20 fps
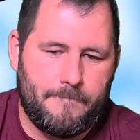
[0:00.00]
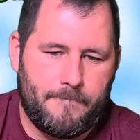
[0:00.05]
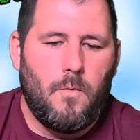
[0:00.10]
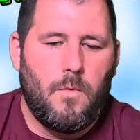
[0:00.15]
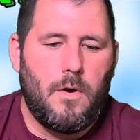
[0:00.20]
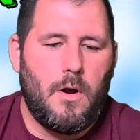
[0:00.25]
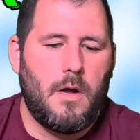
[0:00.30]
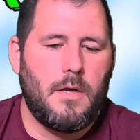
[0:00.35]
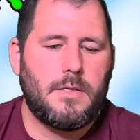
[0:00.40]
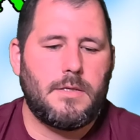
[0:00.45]

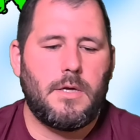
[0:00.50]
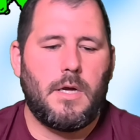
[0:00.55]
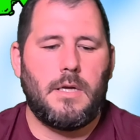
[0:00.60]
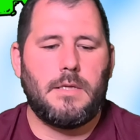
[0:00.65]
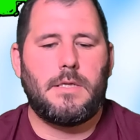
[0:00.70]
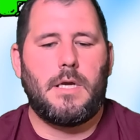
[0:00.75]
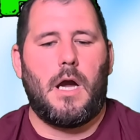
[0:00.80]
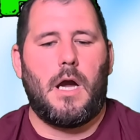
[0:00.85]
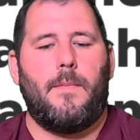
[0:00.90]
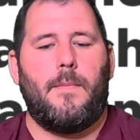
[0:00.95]
We're also
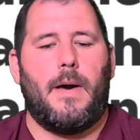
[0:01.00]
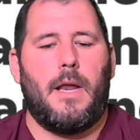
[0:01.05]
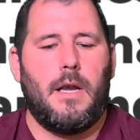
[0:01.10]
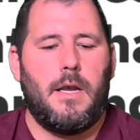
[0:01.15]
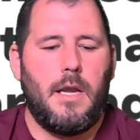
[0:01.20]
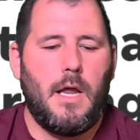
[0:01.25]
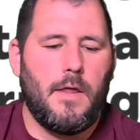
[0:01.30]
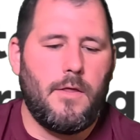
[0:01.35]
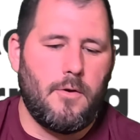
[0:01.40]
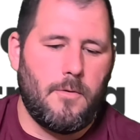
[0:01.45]
going to about
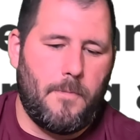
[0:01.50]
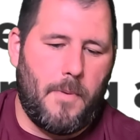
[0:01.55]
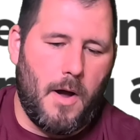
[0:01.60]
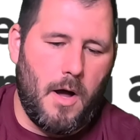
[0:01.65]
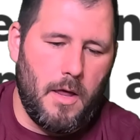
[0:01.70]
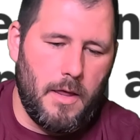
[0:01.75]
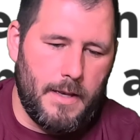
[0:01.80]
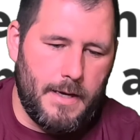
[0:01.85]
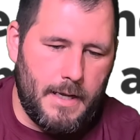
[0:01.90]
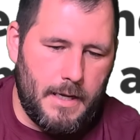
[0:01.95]
another
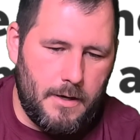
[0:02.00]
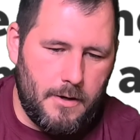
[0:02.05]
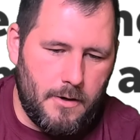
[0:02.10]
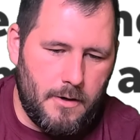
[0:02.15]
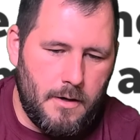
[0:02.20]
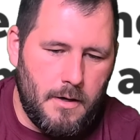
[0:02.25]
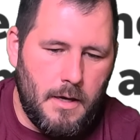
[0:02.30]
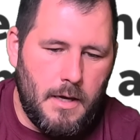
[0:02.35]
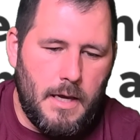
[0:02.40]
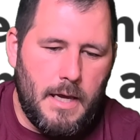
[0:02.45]
pollinator,
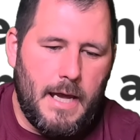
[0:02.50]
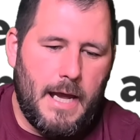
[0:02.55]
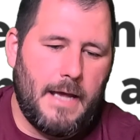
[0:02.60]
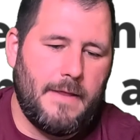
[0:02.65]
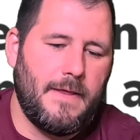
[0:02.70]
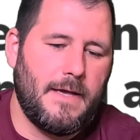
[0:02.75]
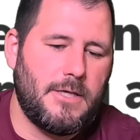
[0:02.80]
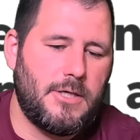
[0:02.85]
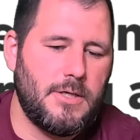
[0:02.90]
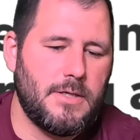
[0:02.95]

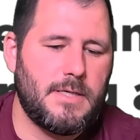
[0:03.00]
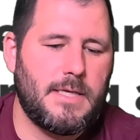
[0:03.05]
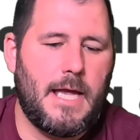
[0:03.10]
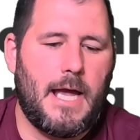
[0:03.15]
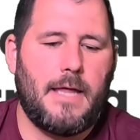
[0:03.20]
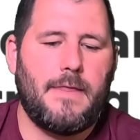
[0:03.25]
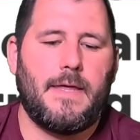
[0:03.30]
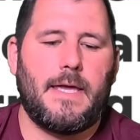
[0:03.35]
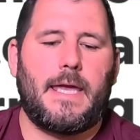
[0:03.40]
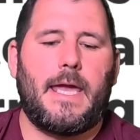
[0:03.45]
and they just
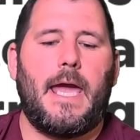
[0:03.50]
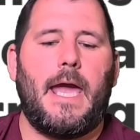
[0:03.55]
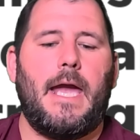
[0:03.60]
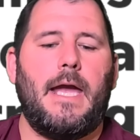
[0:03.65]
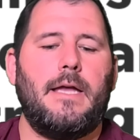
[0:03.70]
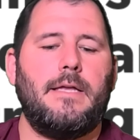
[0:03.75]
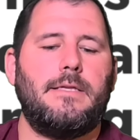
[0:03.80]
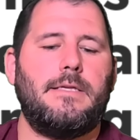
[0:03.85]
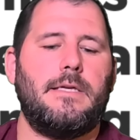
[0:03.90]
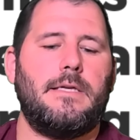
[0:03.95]
had the
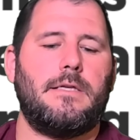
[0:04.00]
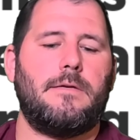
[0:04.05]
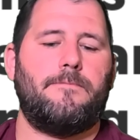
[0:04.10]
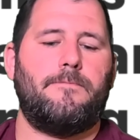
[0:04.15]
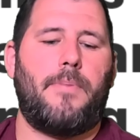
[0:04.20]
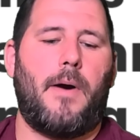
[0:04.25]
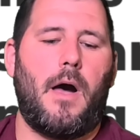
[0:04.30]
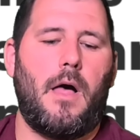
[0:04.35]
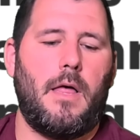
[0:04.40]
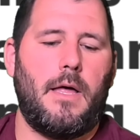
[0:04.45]
Kansas
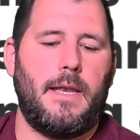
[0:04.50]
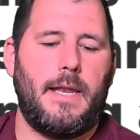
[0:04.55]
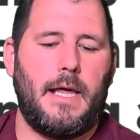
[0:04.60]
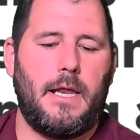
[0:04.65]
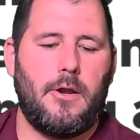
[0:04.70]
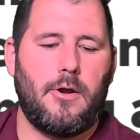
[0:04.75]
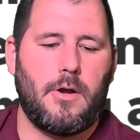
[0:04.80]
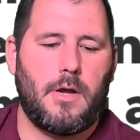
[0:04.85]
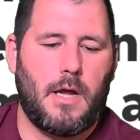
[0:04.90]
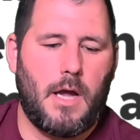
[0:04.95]

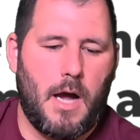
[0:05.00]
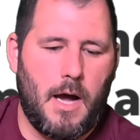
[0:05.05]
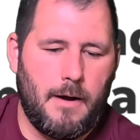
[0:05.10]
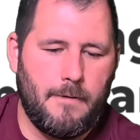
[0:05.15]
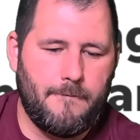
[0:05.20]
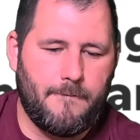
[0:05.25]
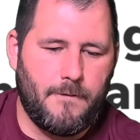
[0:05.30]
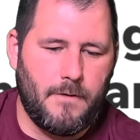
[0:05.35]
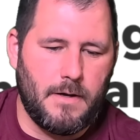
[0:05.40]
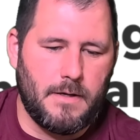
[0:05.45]
Pollinator
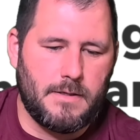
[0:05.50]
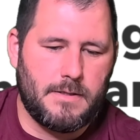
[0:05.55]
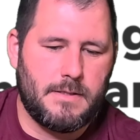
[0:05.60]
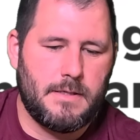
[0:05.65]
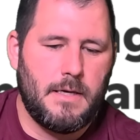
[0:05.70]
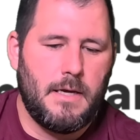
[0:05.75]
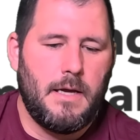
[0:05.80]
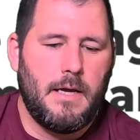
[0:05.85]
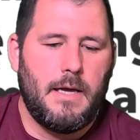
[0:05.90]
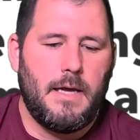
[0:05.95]
Conference
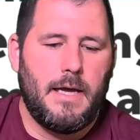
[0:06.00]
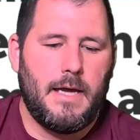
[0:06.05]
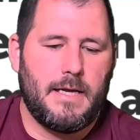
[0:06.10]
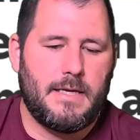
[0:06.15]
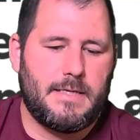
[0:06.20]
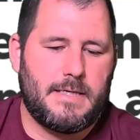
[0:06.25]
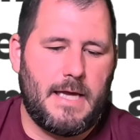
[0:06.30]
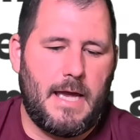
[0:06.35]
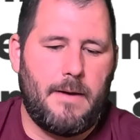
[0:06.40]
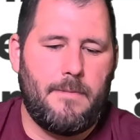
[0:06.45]

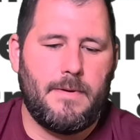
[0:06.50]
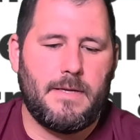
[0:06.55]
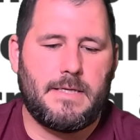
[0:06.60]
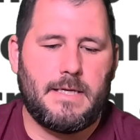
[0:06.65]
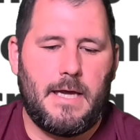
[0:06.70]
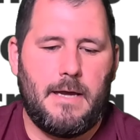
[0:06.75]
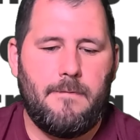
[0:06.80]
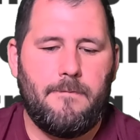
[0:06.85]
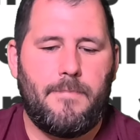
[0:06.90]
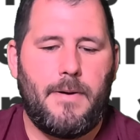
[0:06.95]
examines
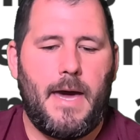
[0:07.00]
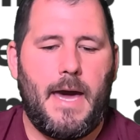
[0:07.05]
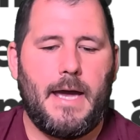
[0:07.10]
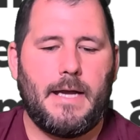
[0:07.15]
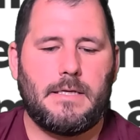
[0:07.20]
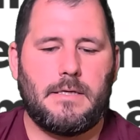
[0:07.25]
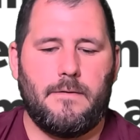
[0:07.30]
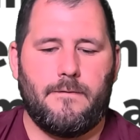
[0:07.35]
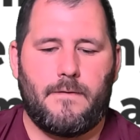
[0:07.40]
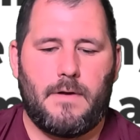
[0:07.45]

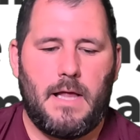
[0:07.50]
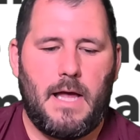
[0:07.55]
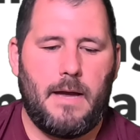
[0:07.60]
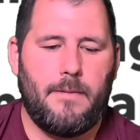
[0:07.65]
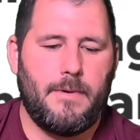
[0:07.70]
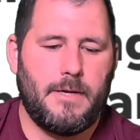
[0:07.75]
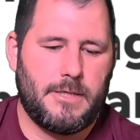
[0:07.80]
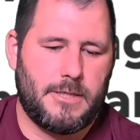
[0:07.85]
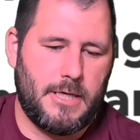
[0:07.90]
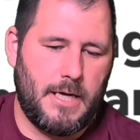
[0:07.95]
impact of
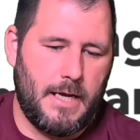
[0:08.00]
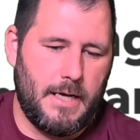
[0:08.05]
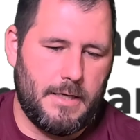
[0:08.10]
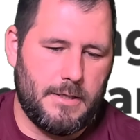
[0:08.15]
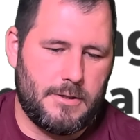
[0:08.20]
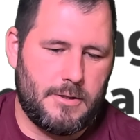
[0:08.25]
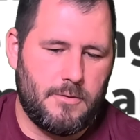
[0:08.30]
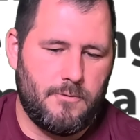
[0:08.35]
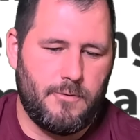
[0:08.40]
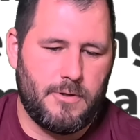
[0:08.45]
climate
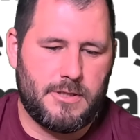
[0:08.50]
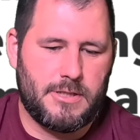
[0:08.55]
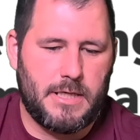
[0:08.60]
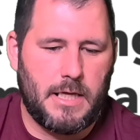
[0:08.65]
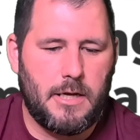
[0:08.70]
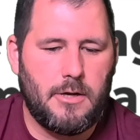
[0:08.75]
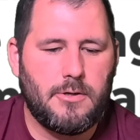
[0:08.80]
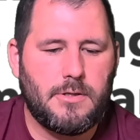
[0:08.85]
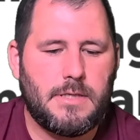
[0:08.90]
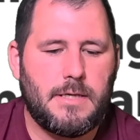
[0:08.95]
change,
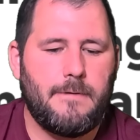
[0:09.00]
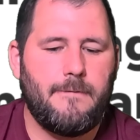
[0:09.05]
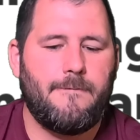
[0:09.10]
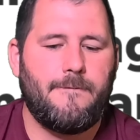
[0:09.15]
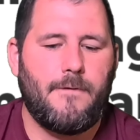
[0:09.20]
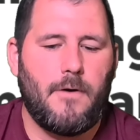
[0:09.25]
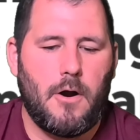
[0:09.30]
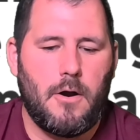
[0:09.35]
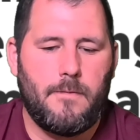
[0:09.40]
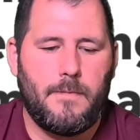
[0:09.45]
regenerative
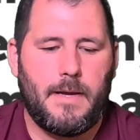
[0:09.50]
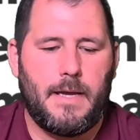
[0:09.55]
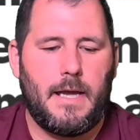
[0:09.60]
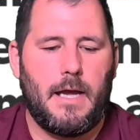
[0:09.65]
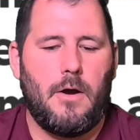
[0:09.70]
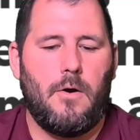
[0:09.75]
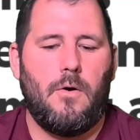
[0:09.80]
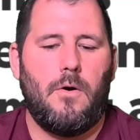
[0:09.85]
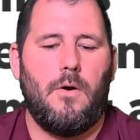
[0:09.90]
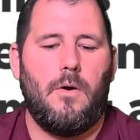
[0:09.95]
farming,
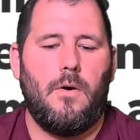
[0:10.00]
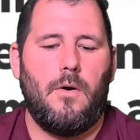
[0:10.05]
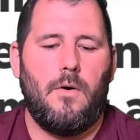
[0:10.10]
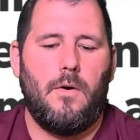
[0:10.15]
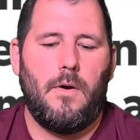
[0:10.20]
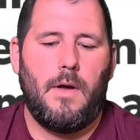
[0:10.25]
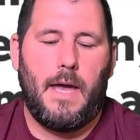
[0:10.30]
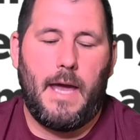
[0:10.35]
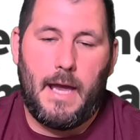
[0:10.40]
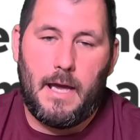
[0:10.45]

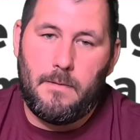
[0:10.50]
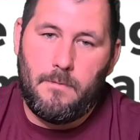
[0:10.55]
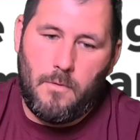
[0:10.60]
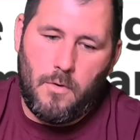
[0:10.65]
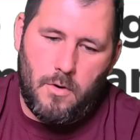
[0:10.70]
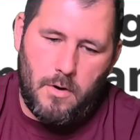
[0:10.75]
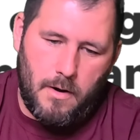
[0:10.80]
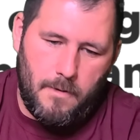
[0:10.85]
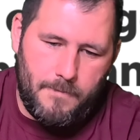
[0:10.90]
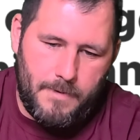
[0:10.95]
and
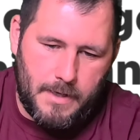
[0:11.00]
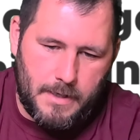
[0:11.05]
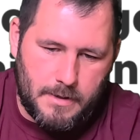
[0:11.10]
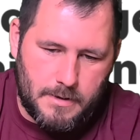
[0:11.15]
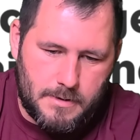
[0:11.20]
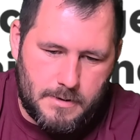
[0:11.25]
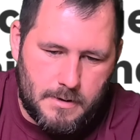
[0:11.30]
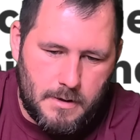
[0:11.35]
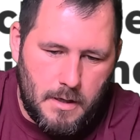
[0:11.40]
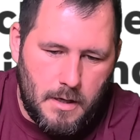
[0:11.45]
more on
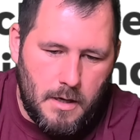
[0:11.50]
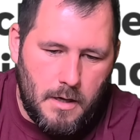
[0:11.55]
bees.